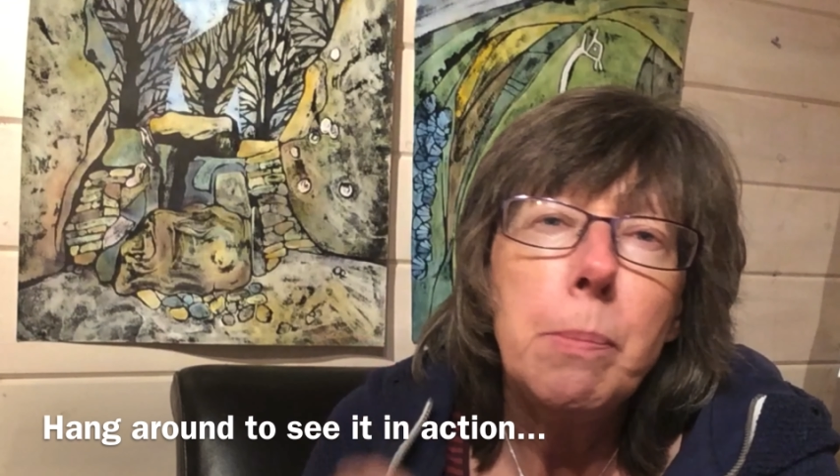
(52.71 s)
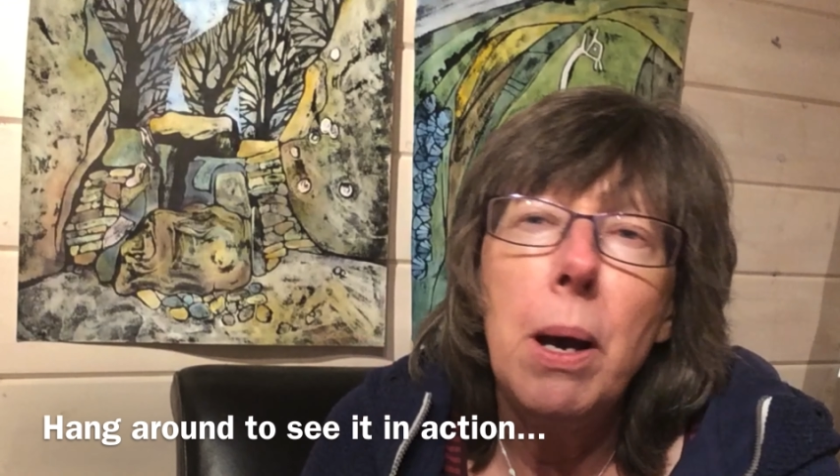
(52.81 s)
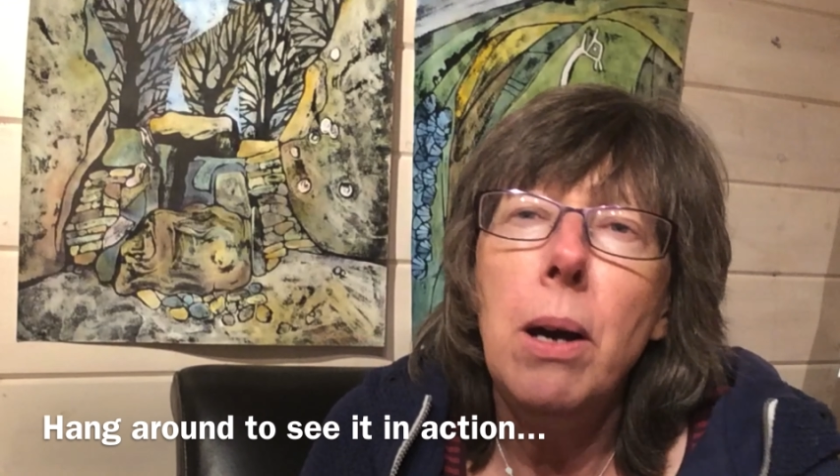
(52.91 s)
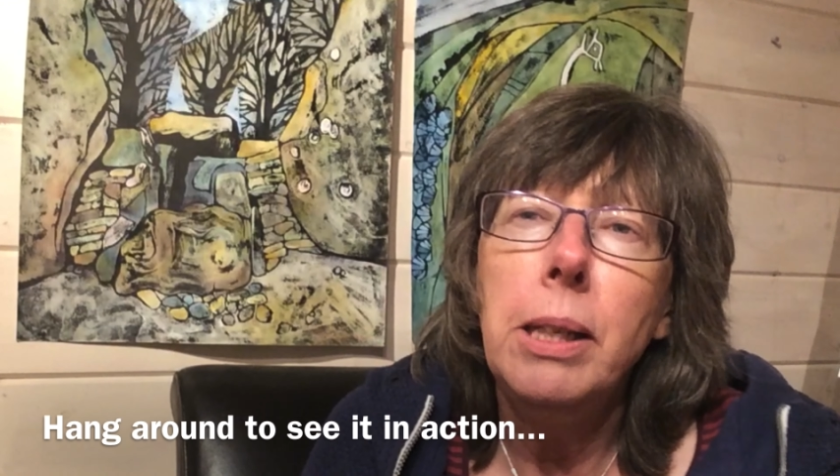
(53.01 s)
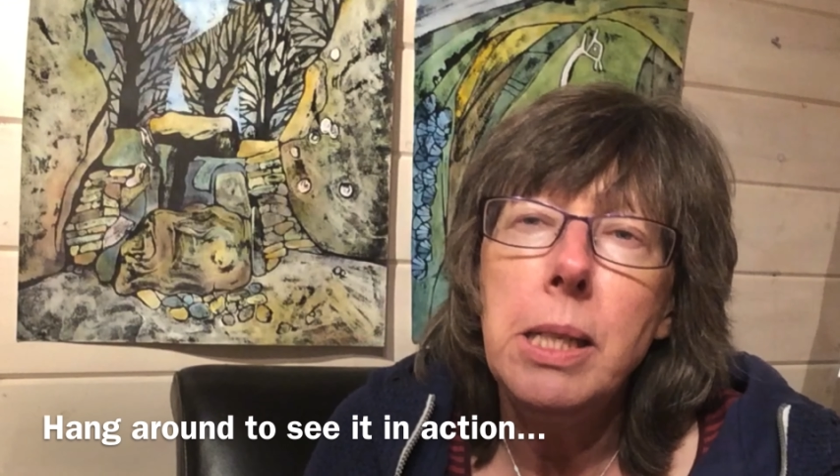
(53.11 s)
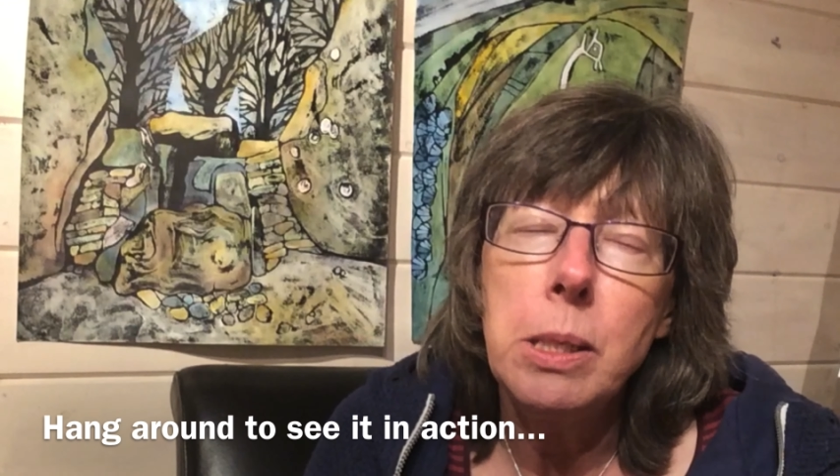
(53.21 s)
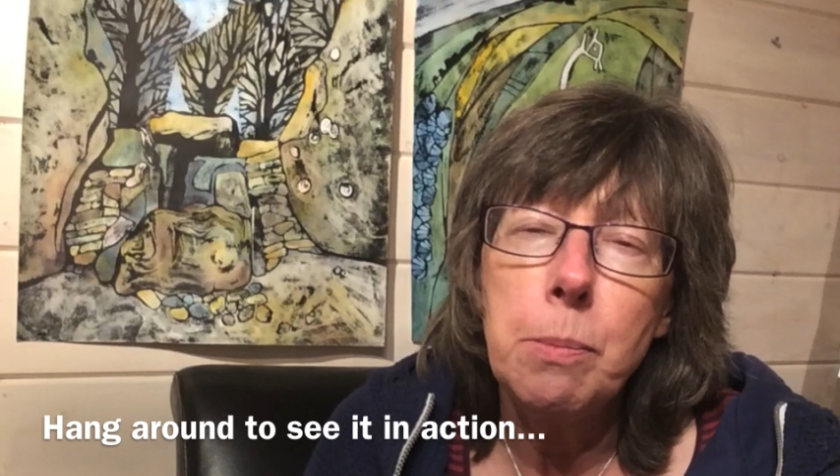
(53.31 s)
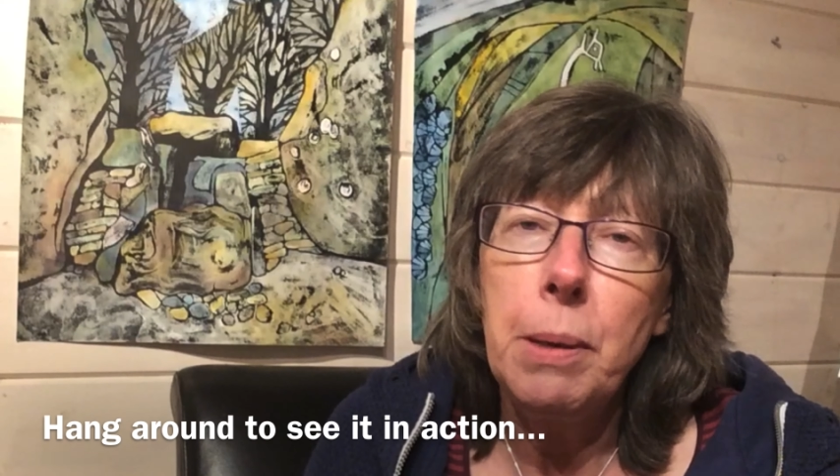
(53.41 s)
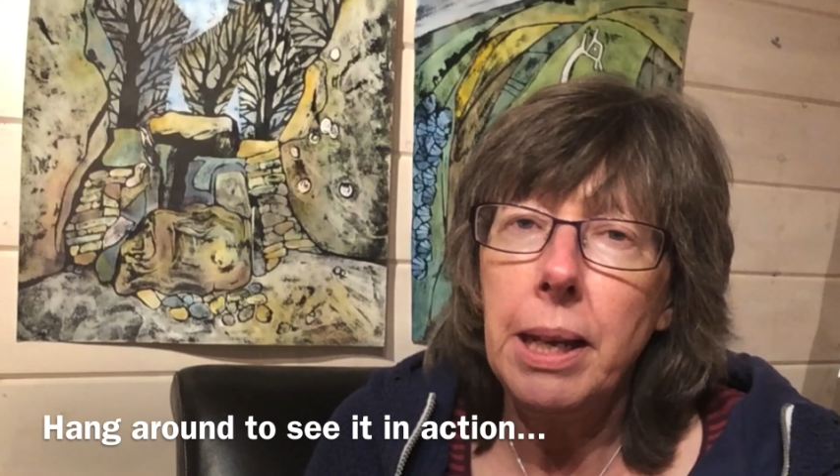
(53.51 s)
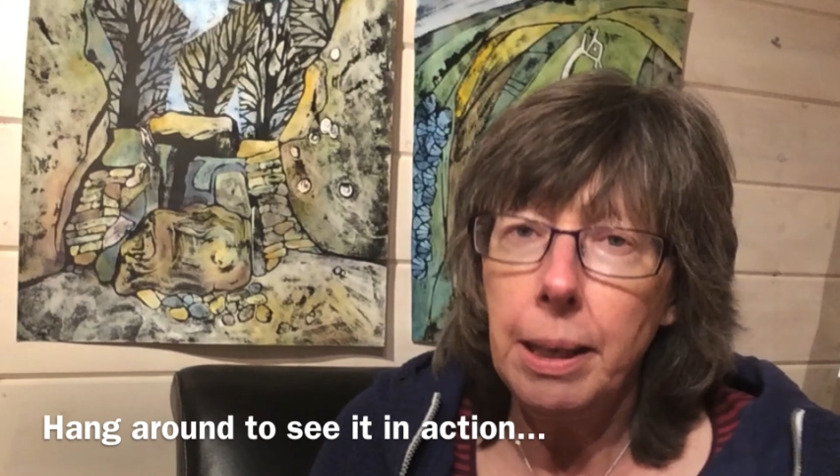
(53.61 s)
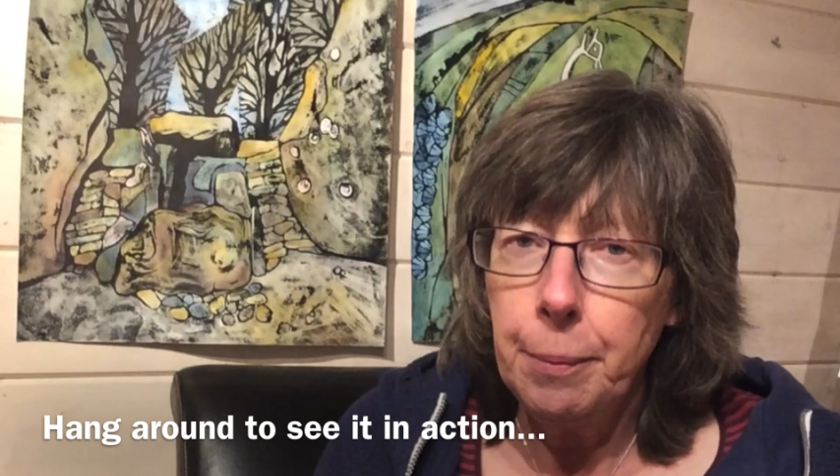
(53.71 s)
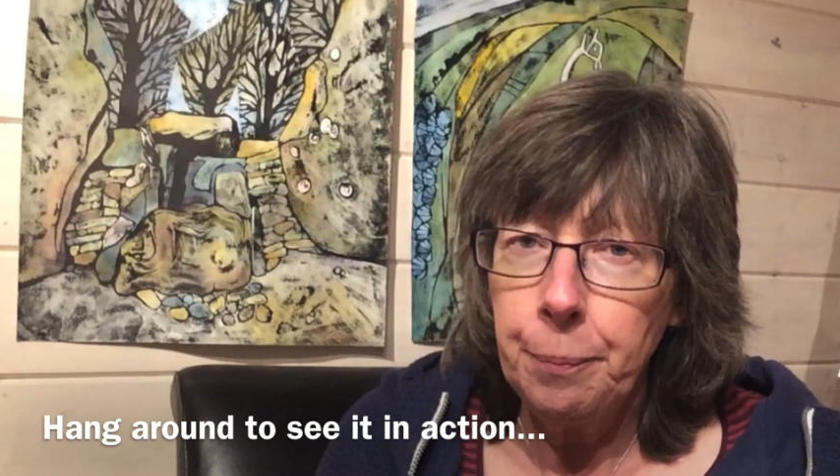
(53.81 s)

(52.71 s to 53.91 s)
behind me.